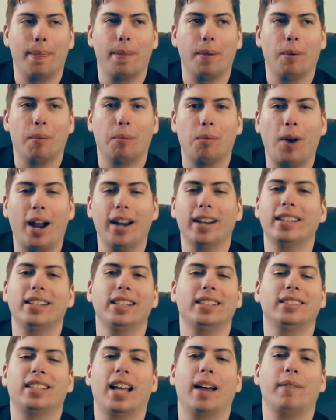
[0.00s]
the writing
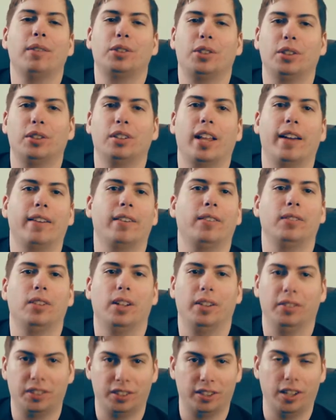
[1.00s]
needs to have a certain level
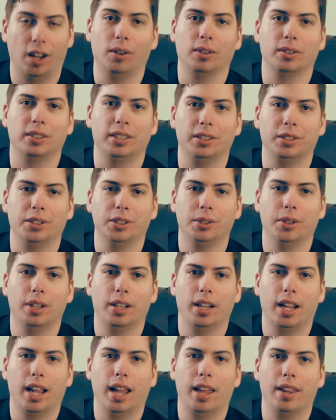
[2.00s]
of subtlety to
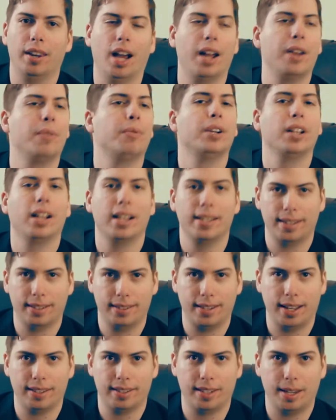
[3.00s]
it. And I realize it's
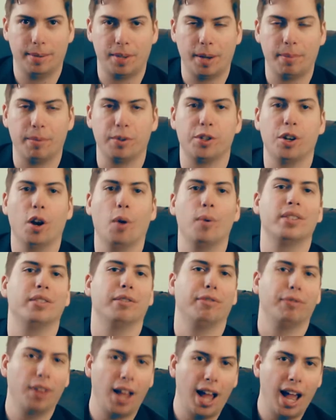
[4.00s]
not the same type of show as The
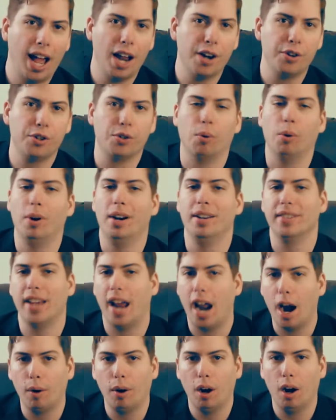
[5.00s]
Flash or as
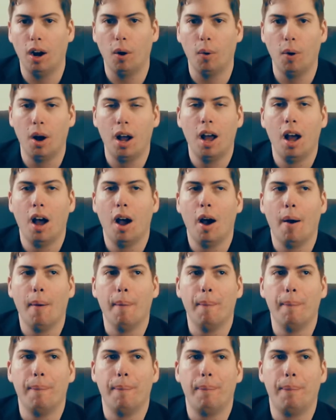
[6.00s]
Arrow,
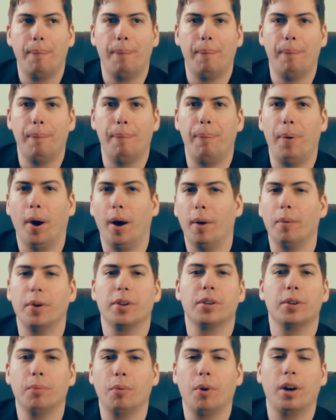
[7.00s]
but
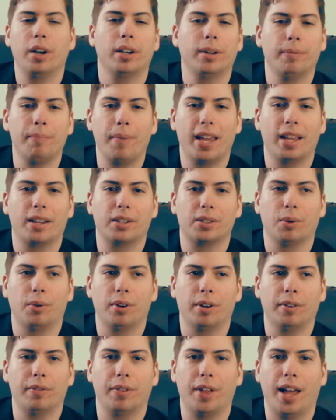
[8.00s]
when you want to make
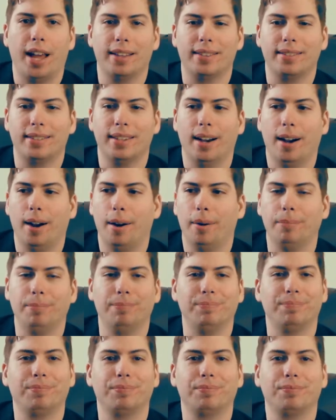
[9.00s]
sort of that
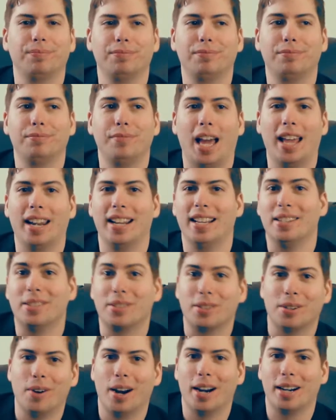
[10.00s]

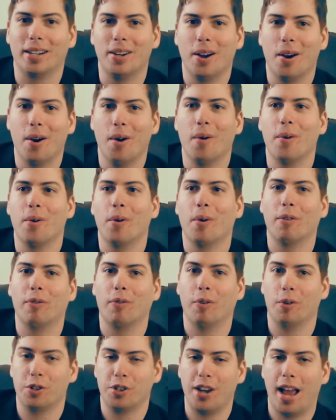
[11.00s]
Easter egg known or
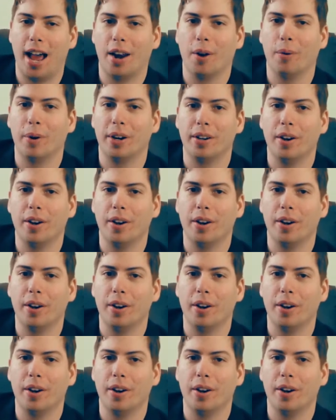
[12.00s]
foreshadowing